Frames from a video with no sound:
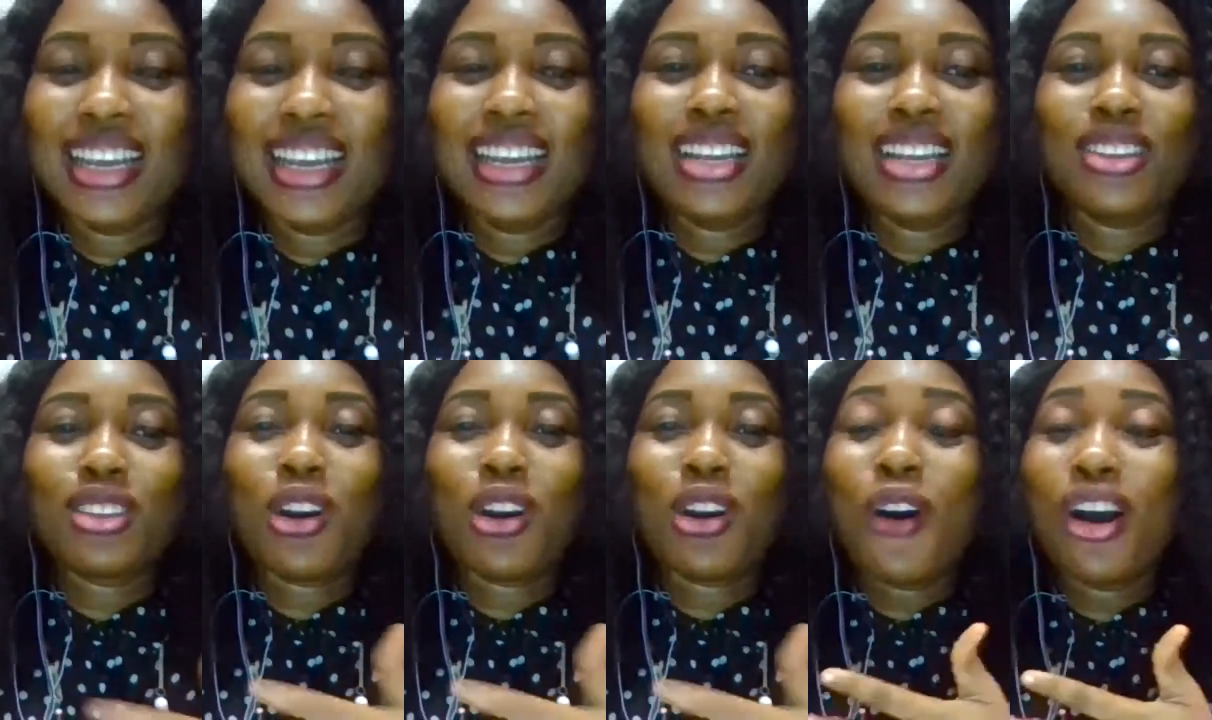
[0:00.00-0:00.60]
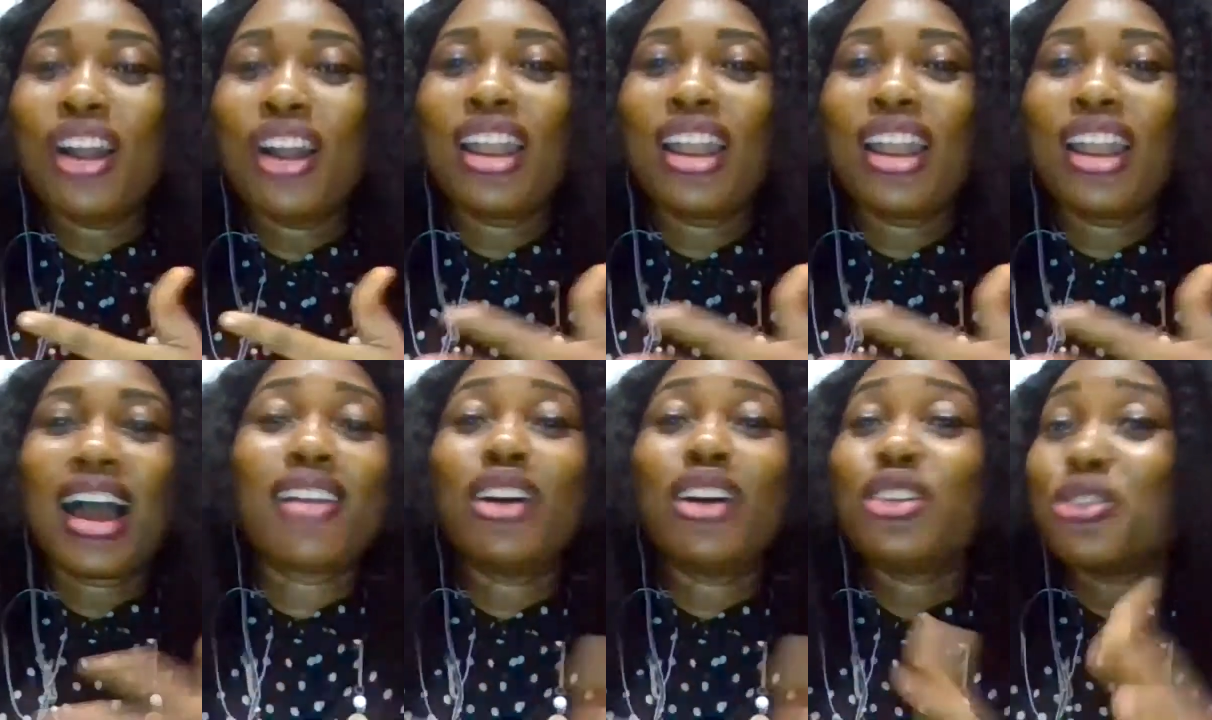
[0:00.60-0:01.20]
It's all
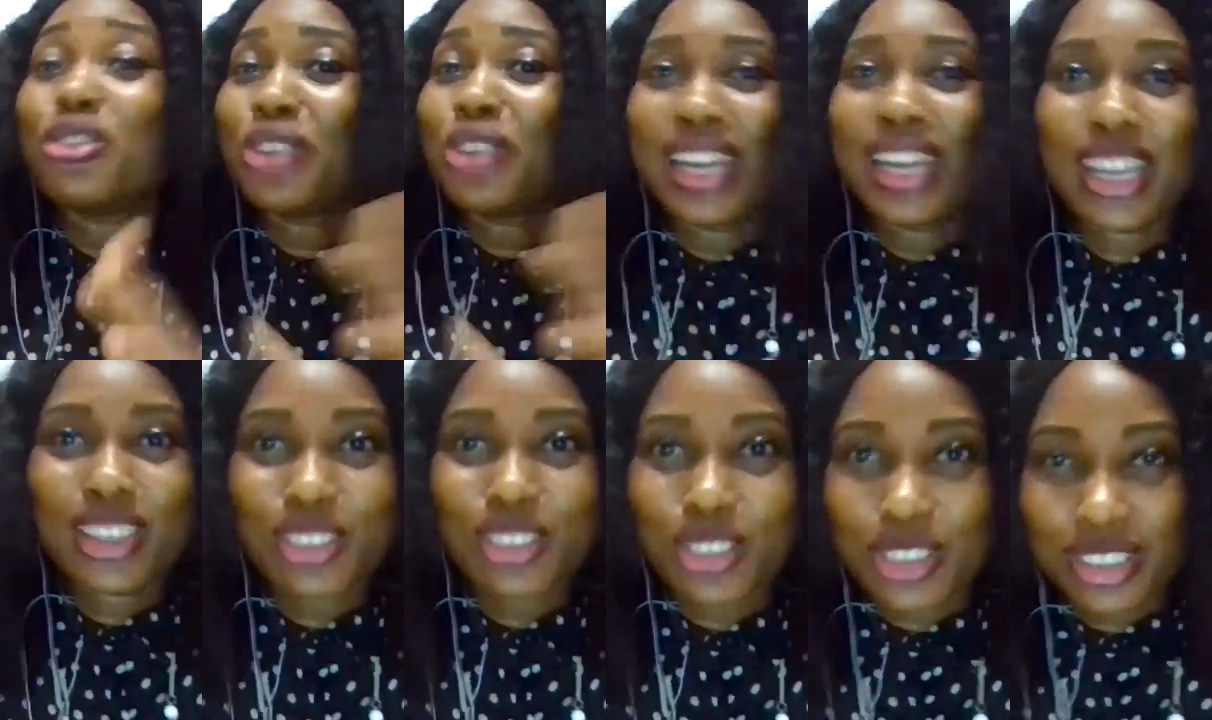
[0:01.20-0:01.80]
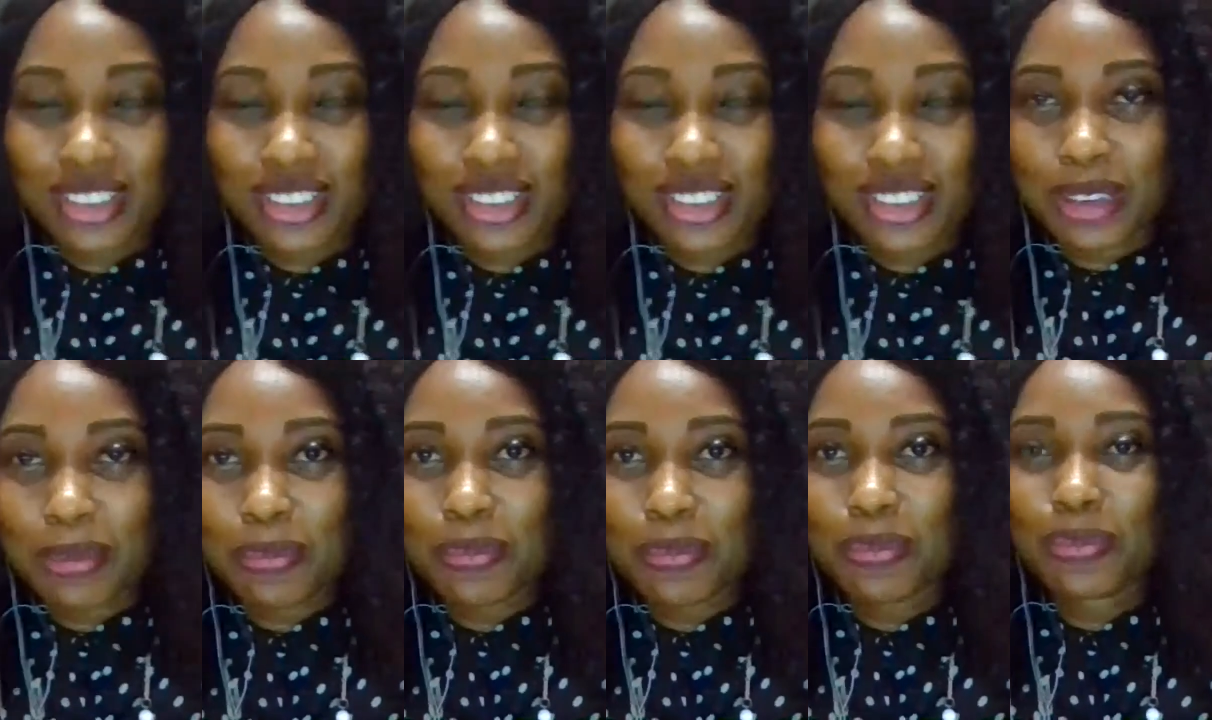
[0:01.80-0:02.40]
around relationship
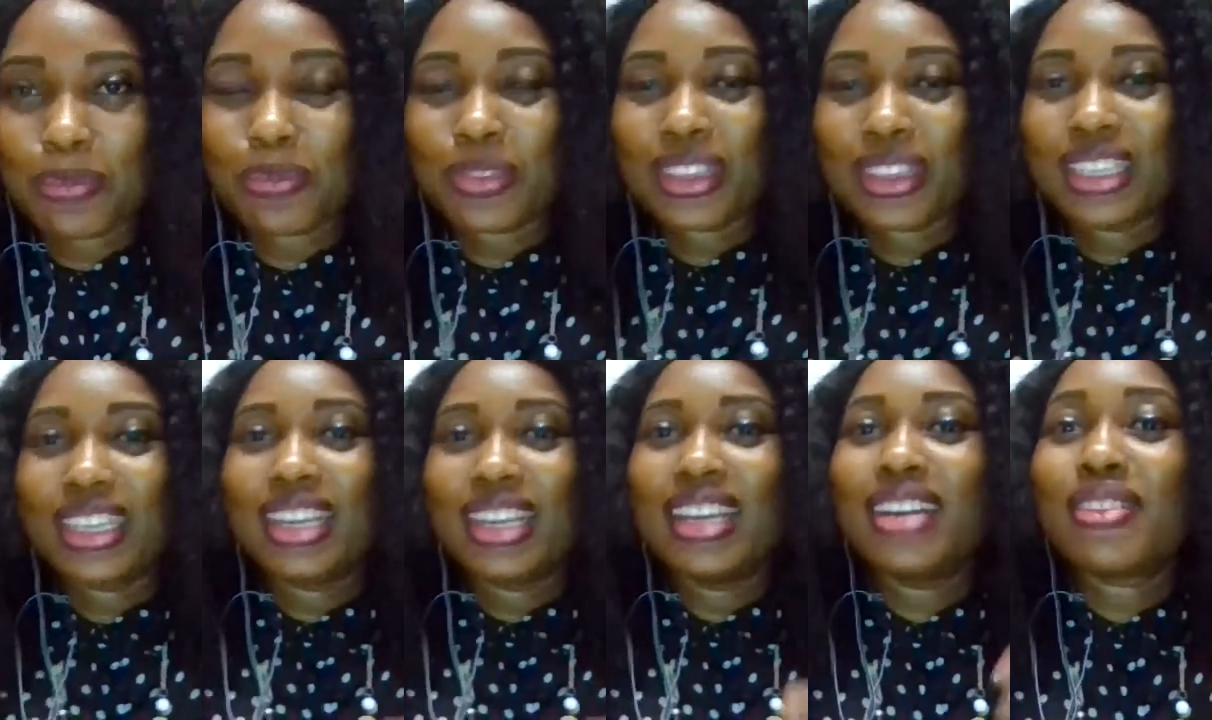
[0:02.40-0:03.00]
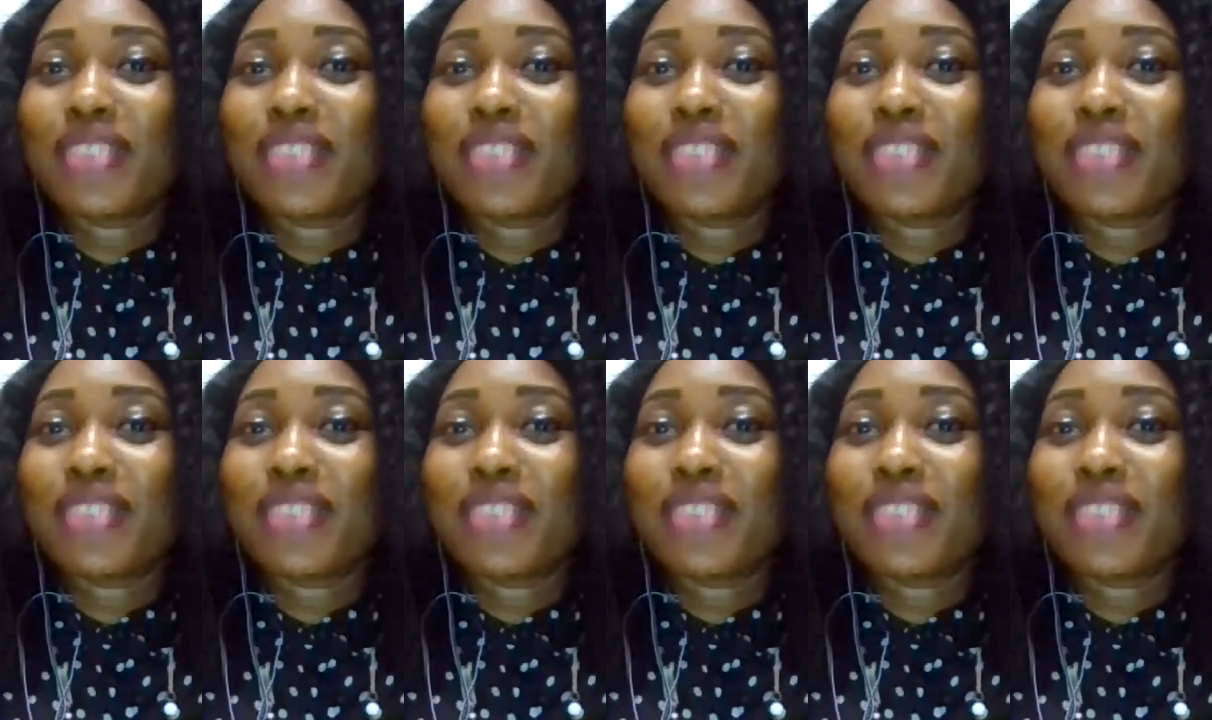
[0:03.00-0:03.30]
for